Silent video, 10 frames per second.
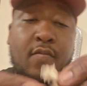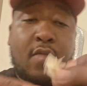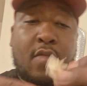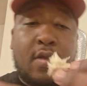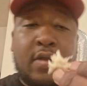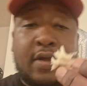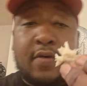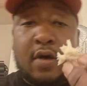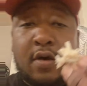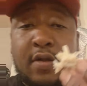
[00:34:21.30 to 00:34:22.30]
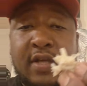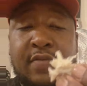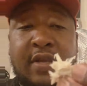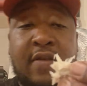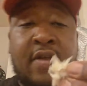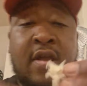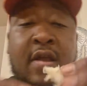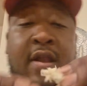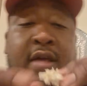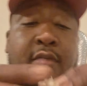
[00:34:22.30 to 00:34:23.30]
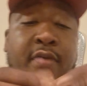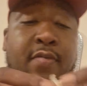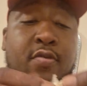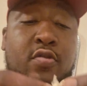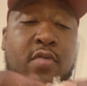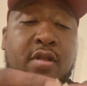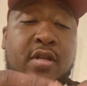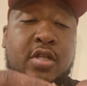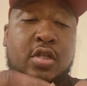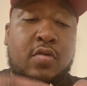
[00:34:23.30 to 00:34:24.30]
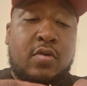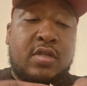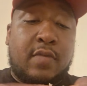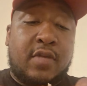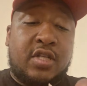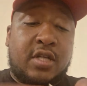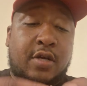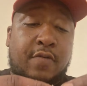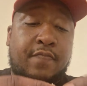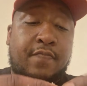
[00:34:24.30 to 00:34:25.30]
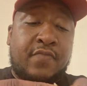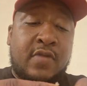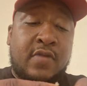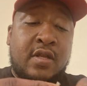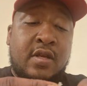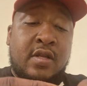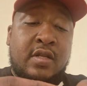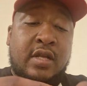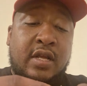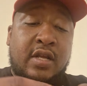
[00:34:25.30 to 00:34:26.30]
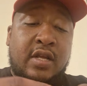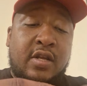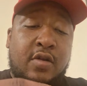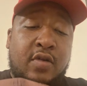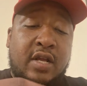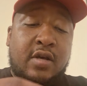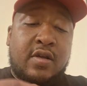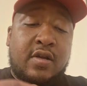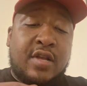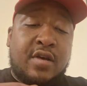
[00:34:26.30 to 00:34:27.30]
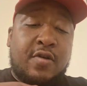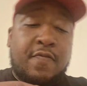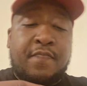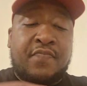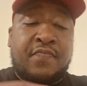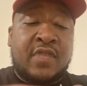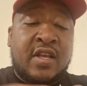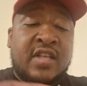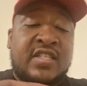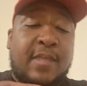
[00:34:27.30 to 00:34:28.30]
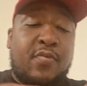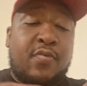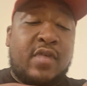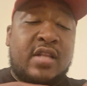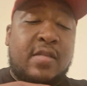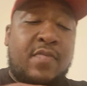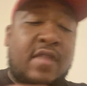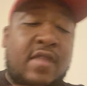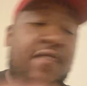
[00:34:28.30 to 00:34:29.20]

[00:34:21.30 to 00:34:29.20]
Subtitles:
Yeah, all that's meat. Now, some people is willing to chew on some of the shell, and they'll separate the meat from the